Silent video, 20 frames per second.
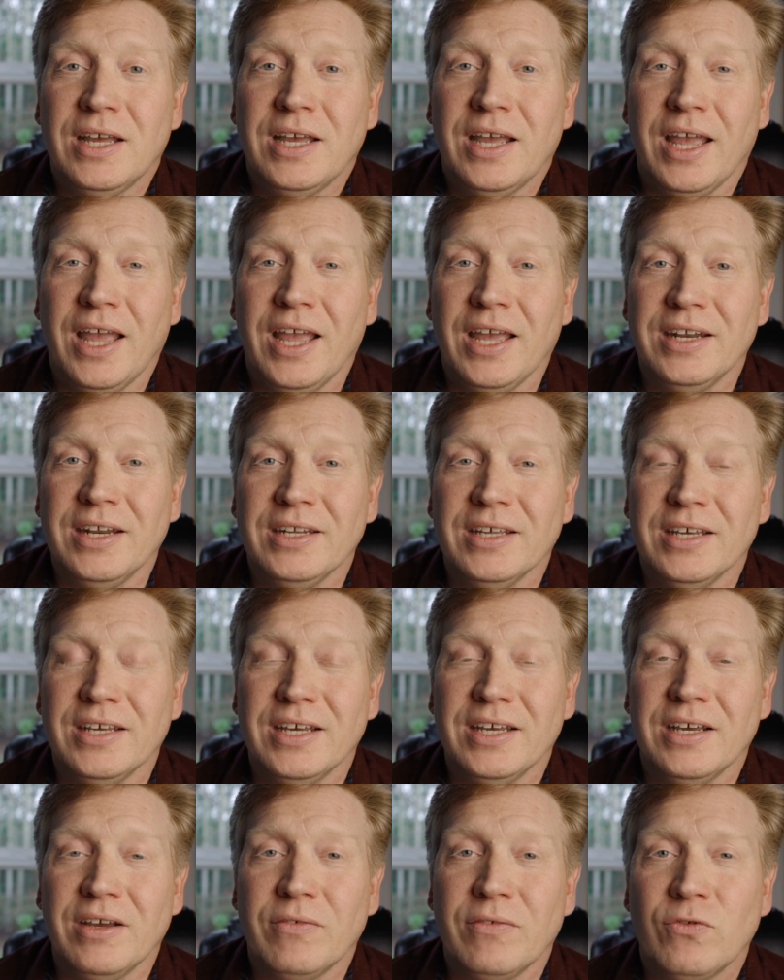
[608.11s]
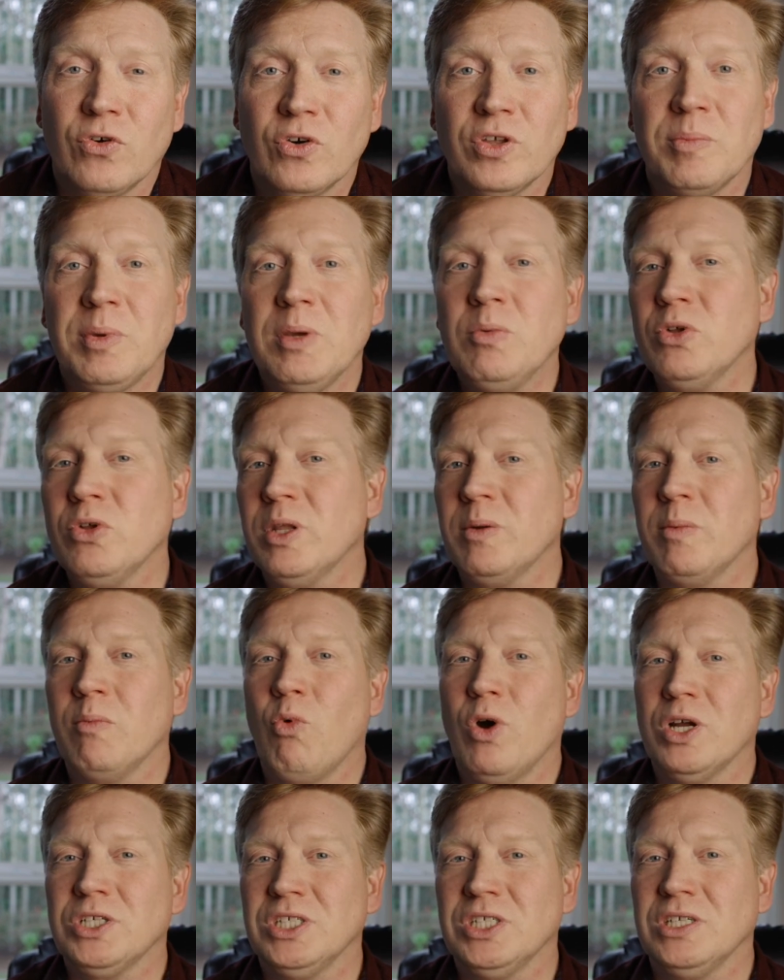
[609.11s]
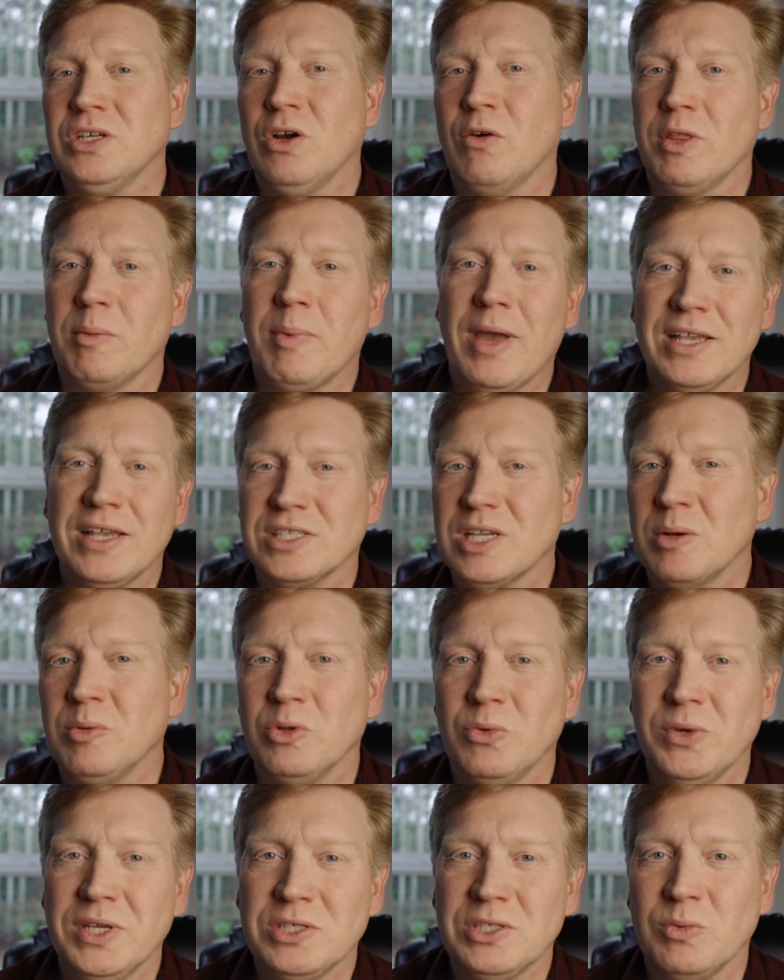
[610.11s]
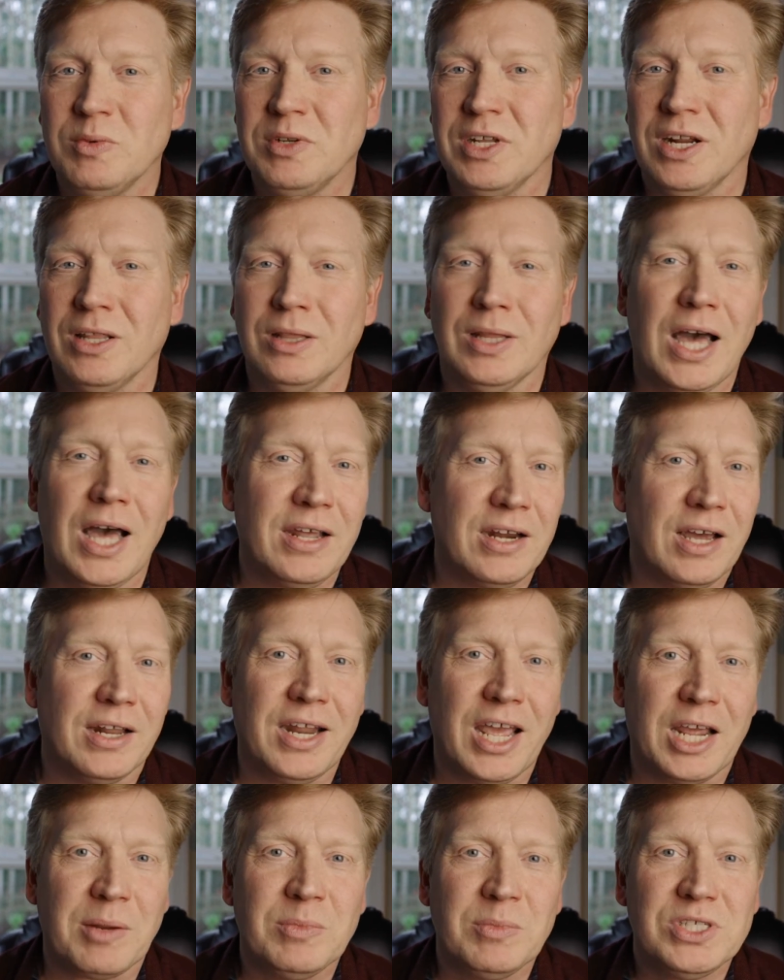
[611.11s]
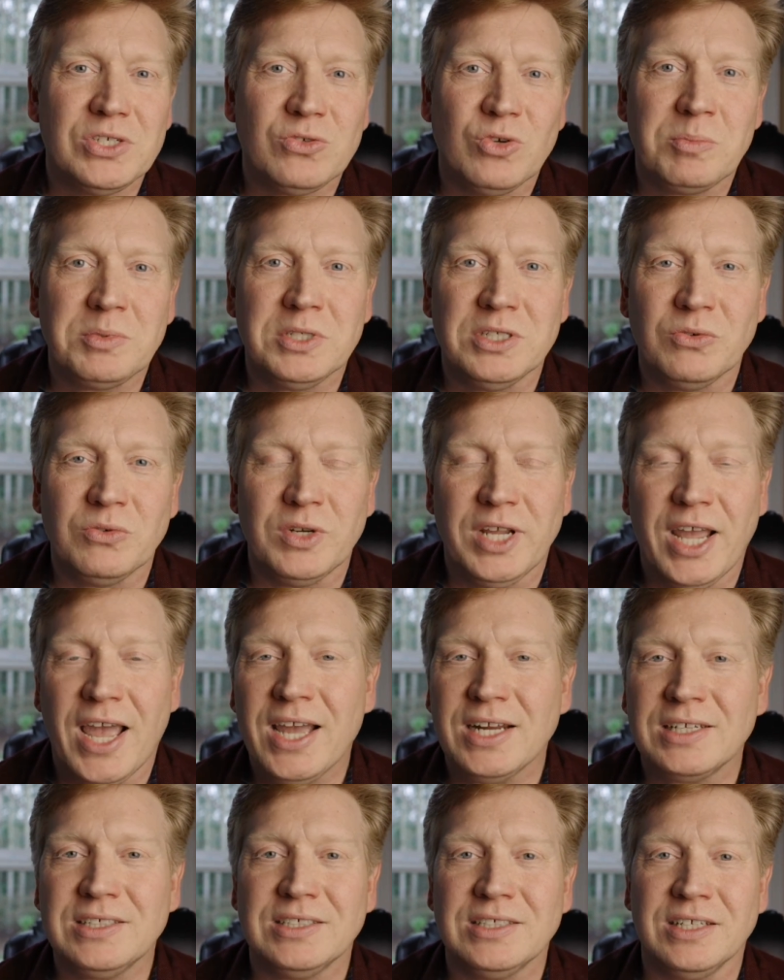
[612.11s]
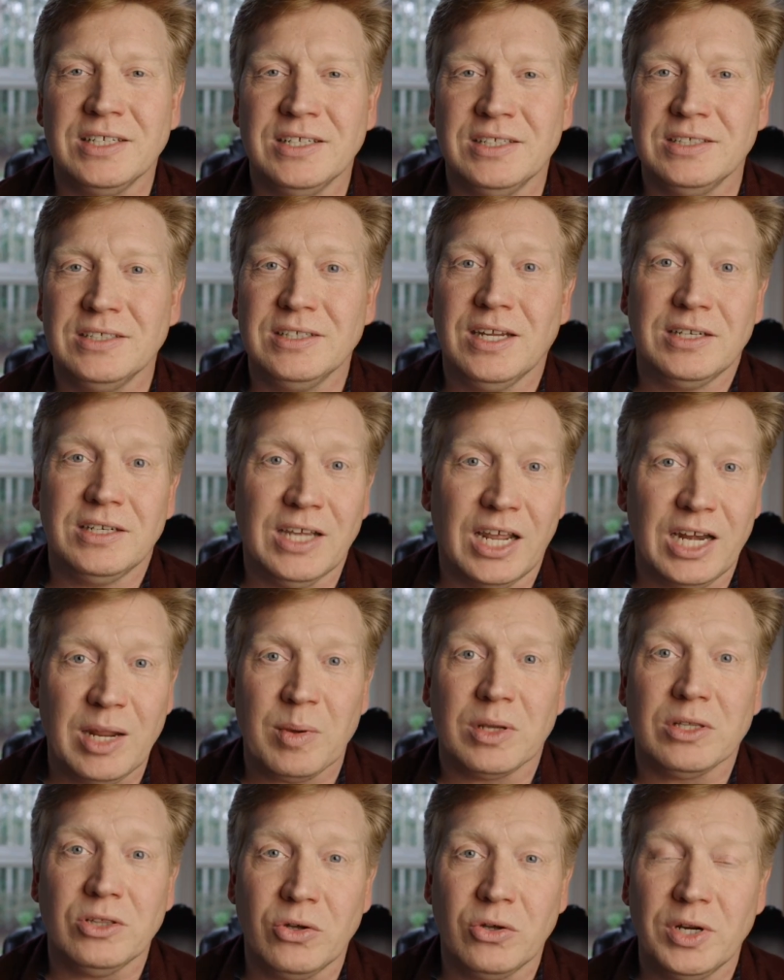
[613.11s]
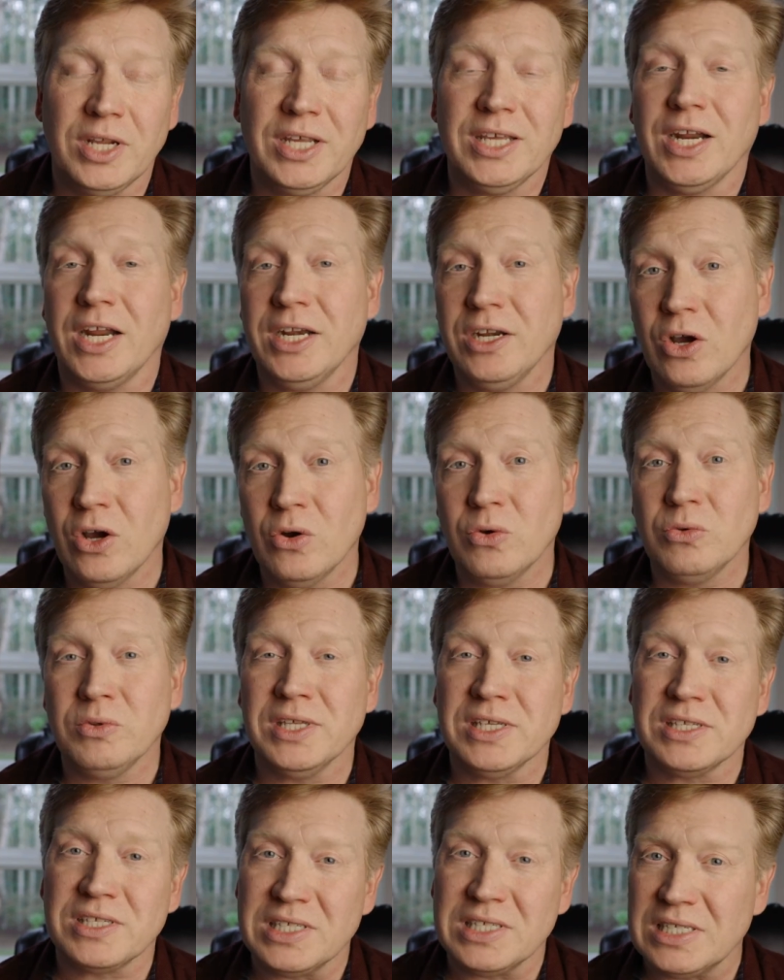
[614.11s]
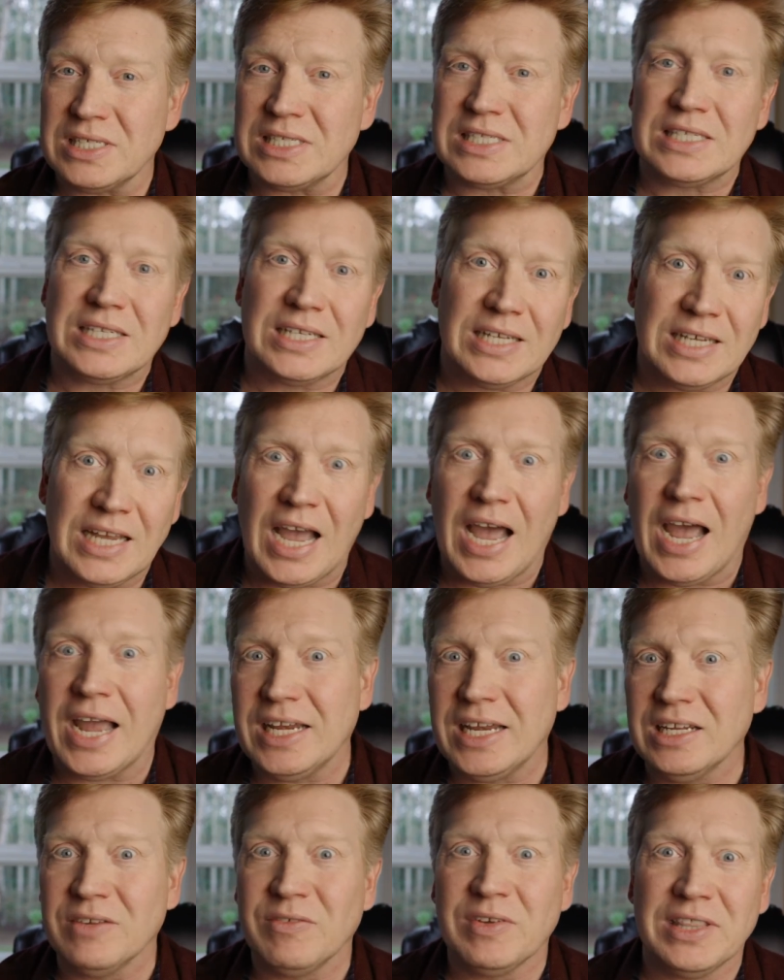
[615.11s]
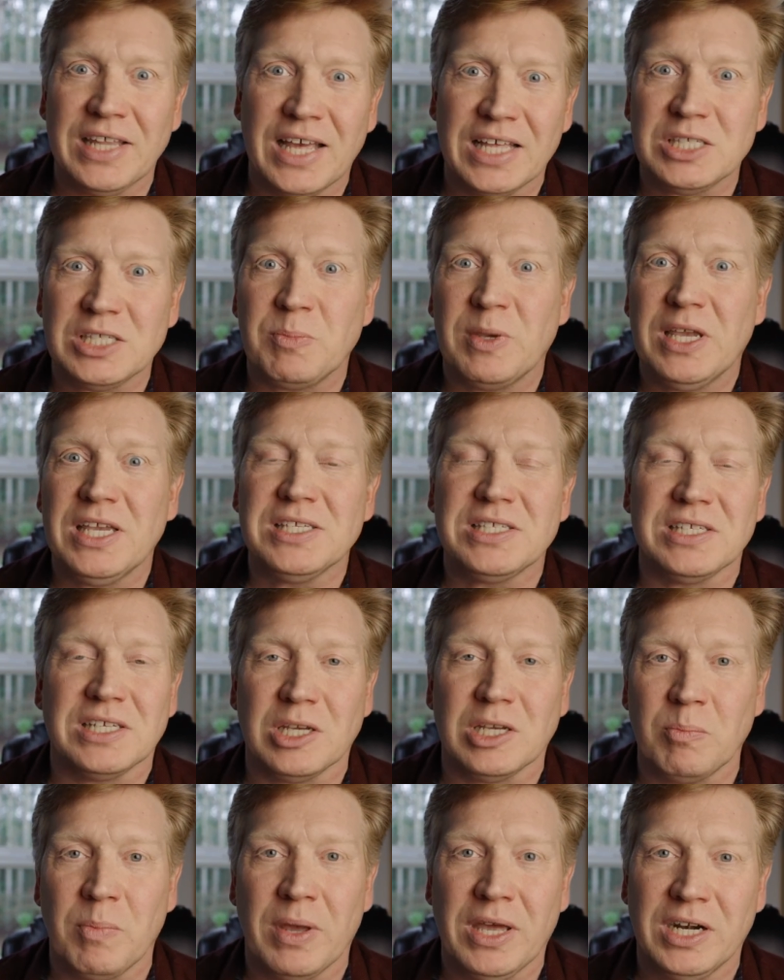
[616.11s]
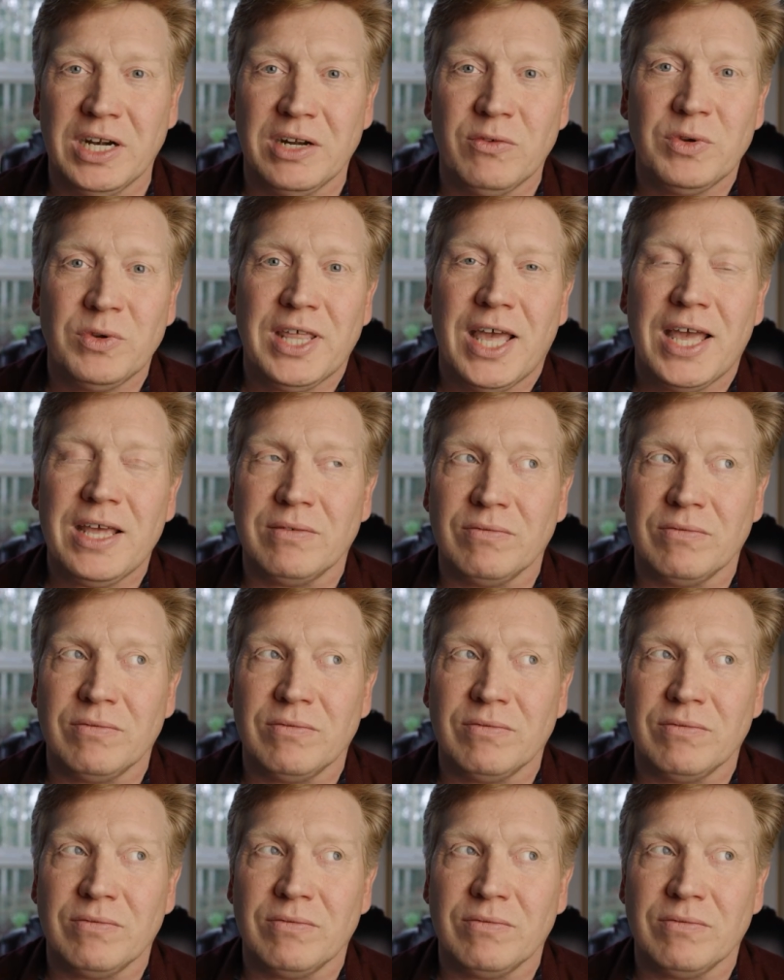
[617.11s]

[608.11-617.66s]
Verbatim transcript: And uh, for the people that have been watching over the past couple of weeks, we've done a lot on ECMAScript and React and dynamic loading. And I know this is kind of in that space and competitive with that.